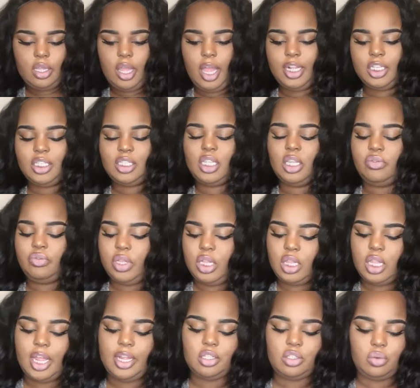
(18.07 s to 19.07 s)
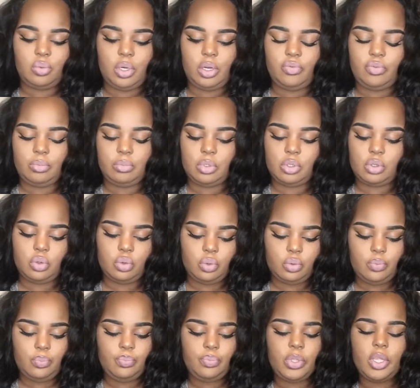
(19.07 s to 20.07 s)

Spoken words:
I just didn't really like doing it from school.